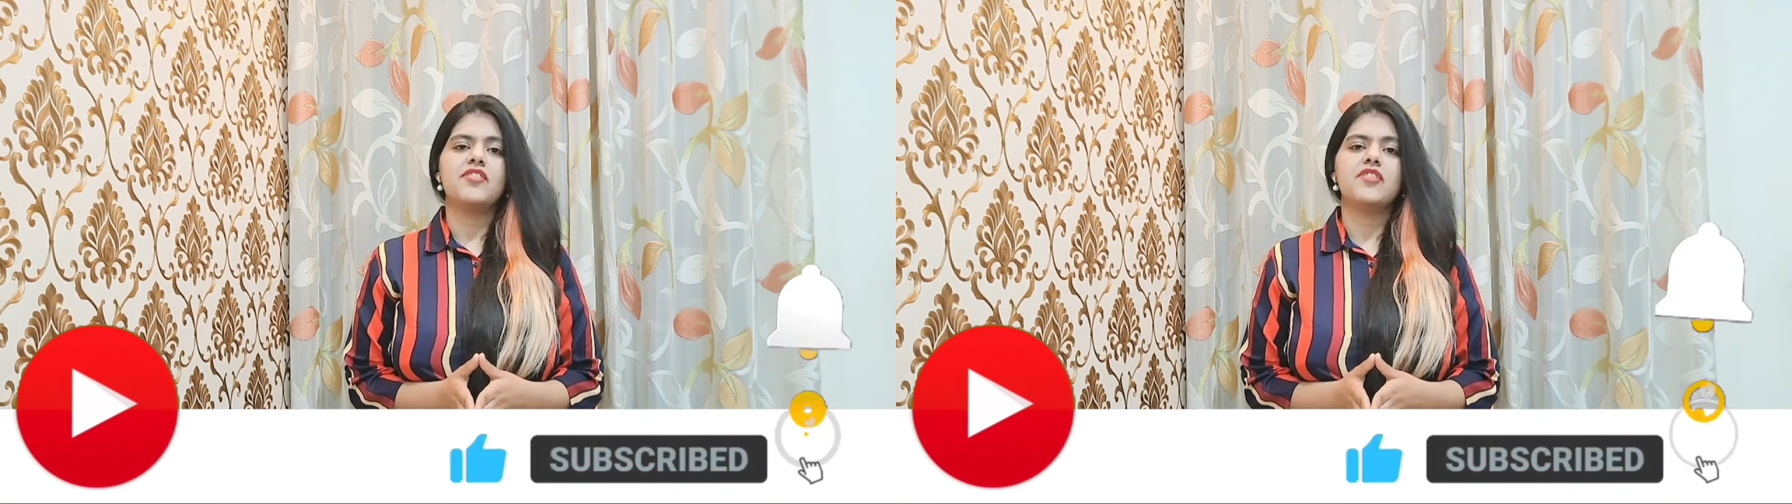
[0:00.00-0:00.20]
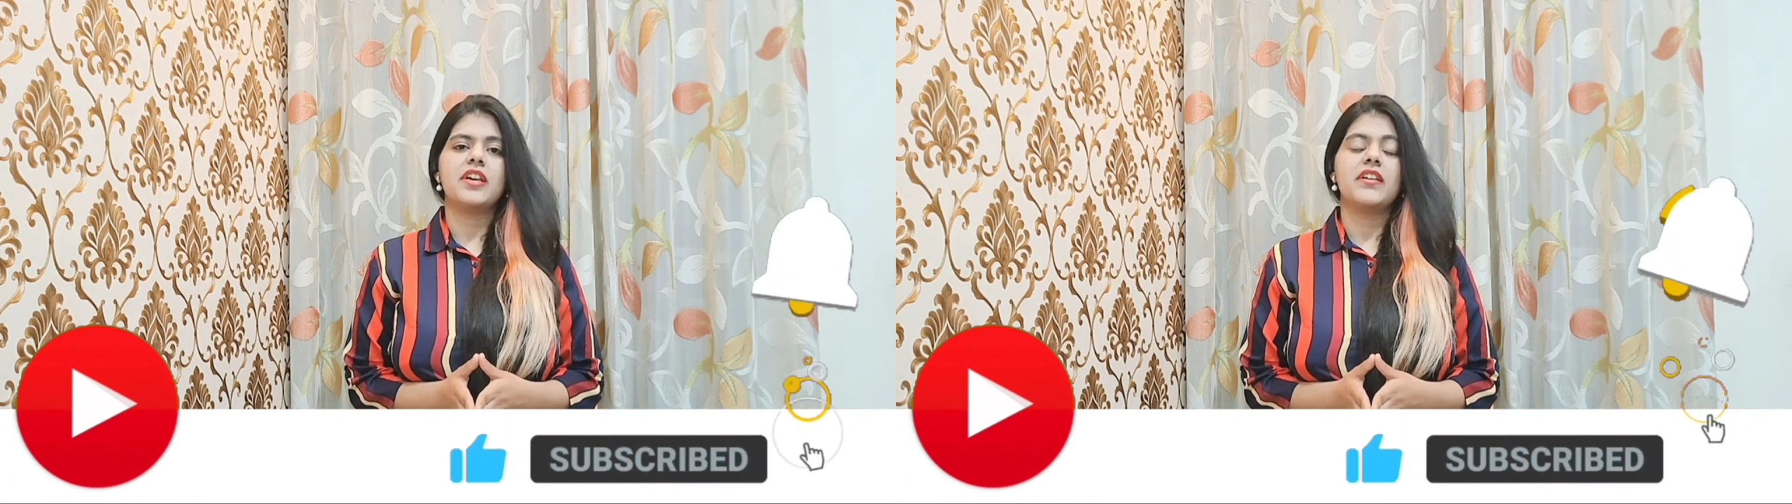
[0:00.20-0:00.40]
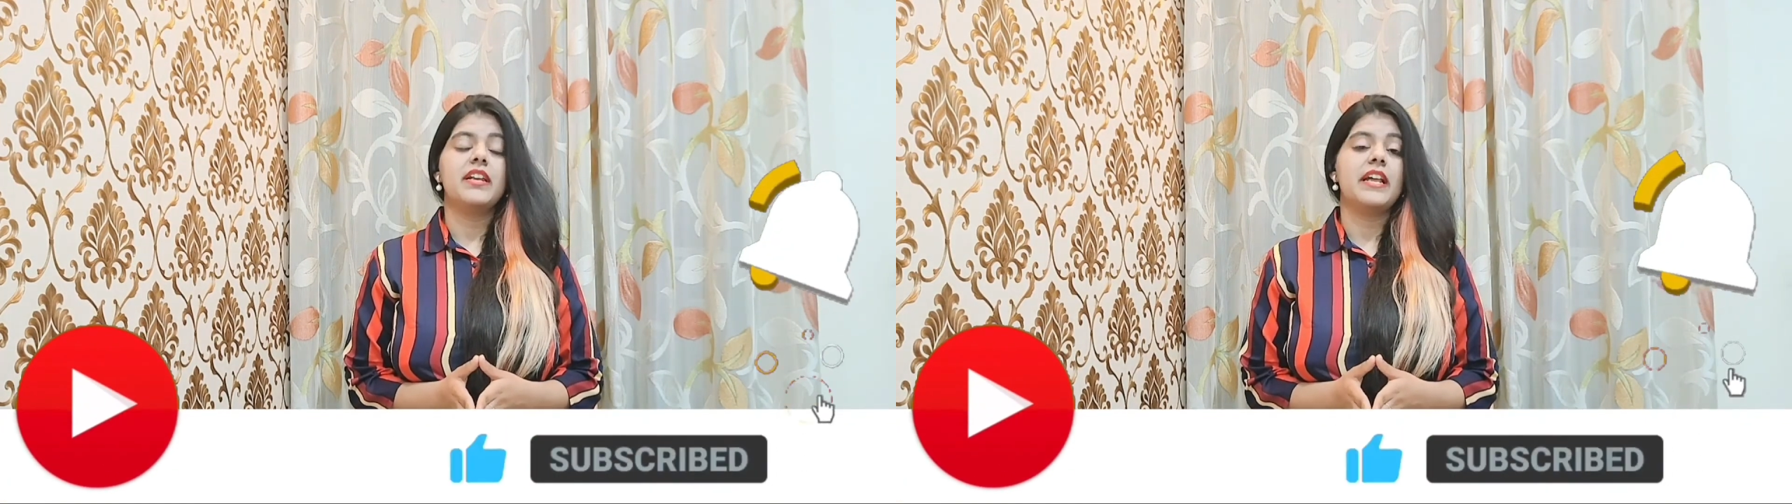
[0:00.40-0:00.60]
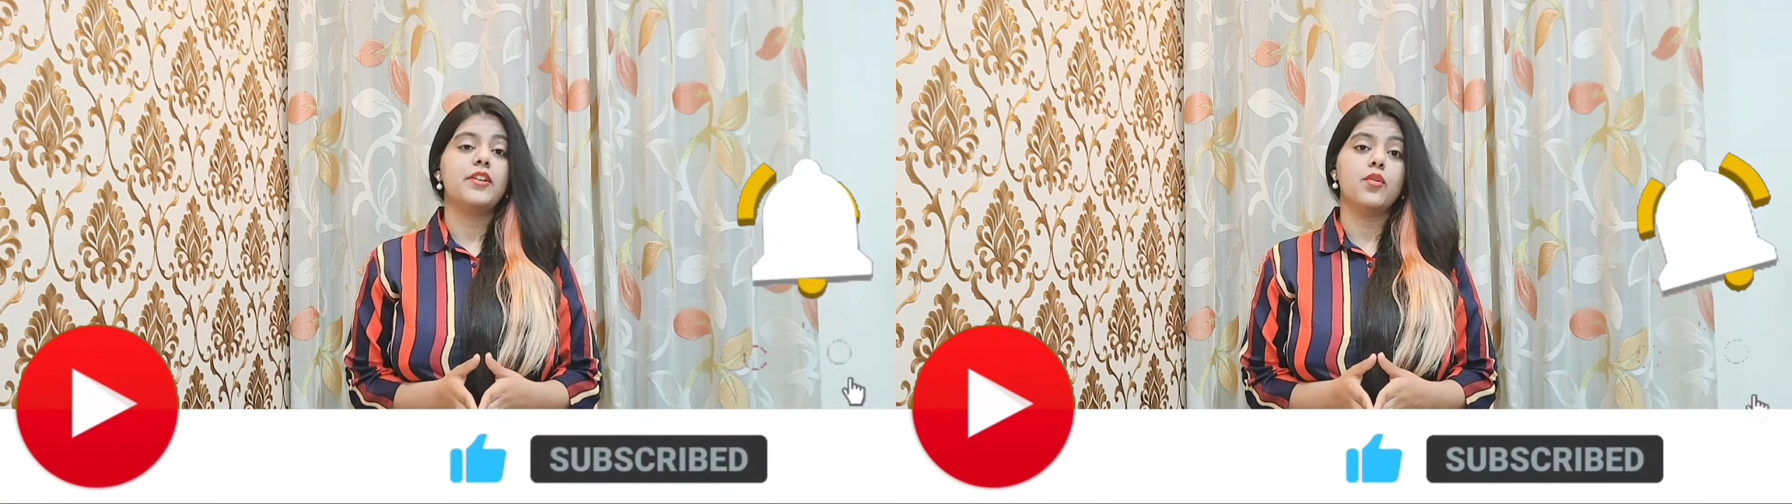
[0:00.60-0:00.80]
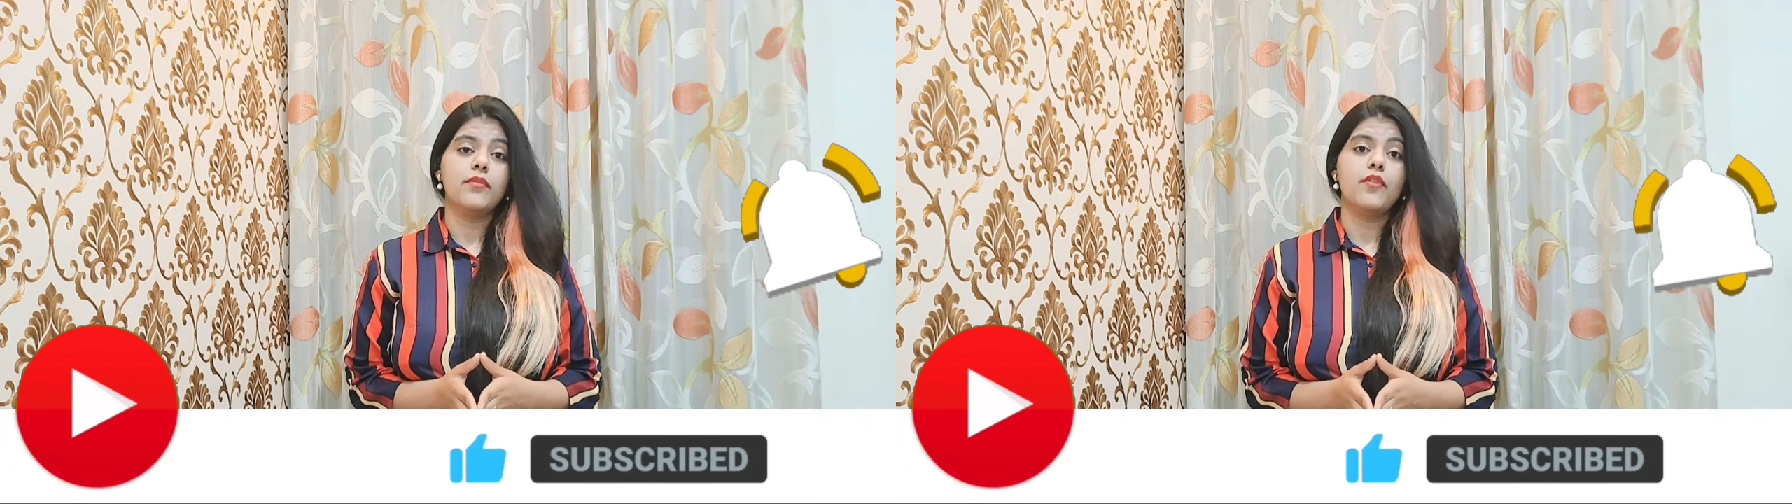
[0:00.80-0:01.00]
channel and
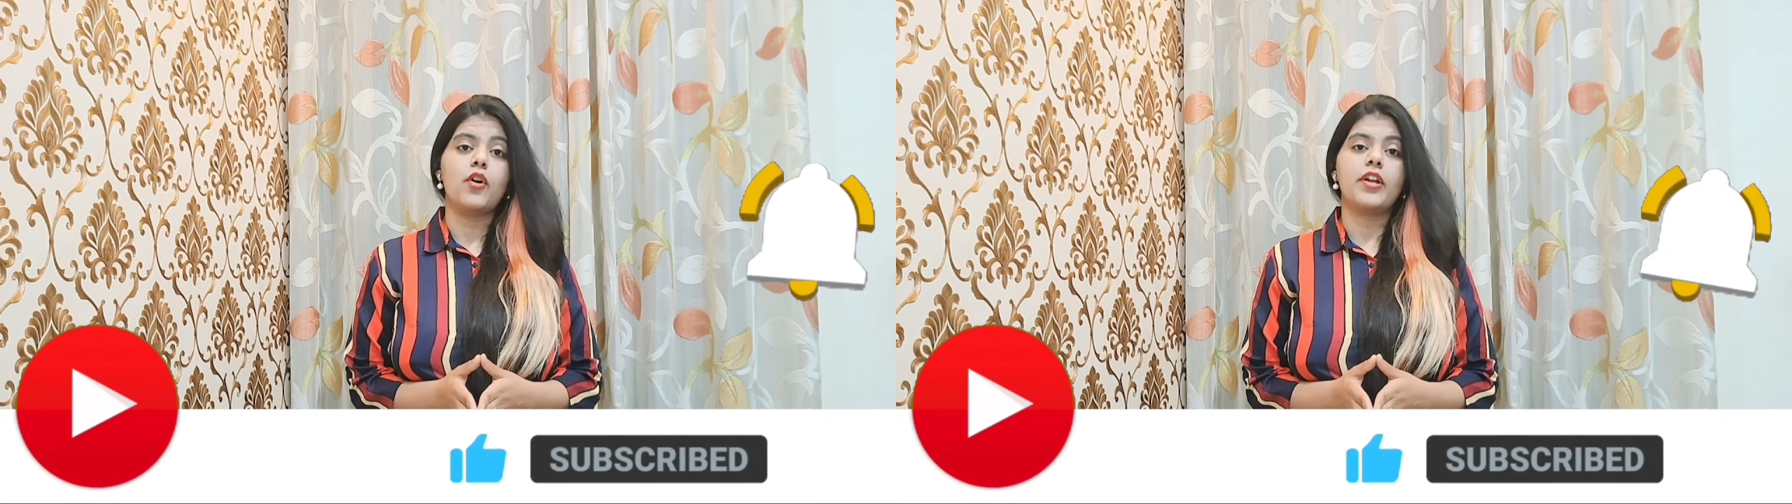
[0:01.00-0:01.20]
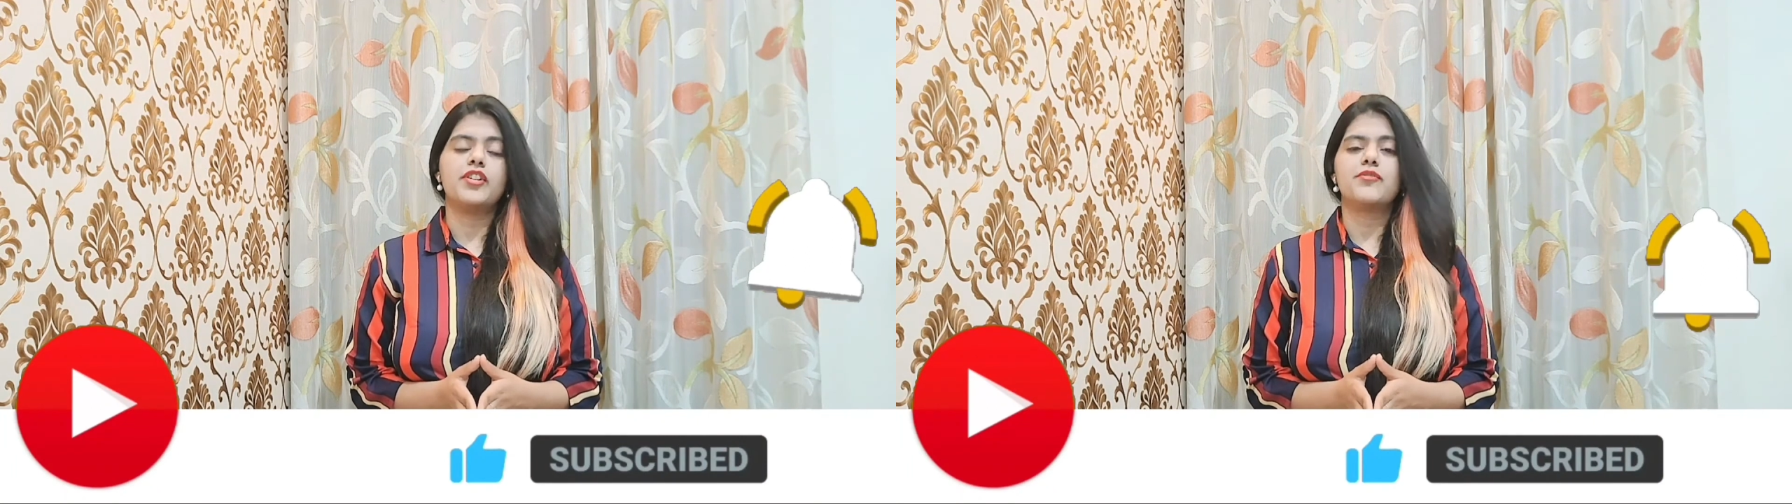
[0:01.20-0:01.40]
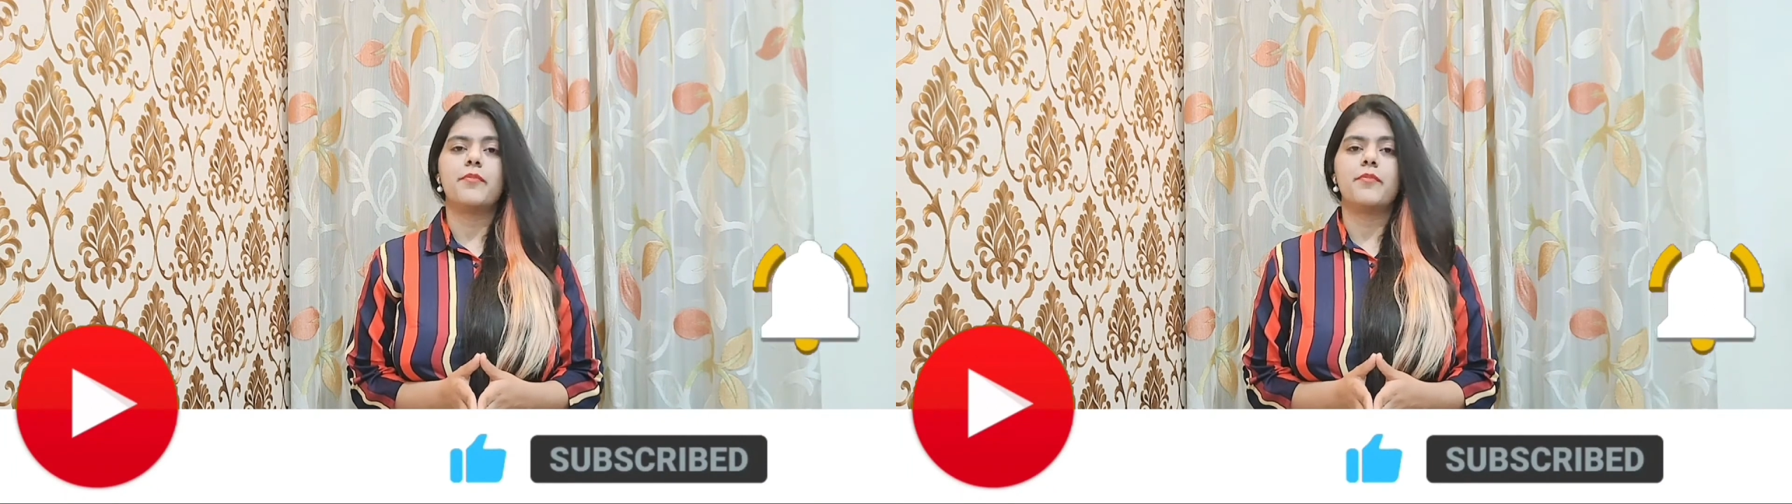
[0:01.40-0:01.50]
don't forget to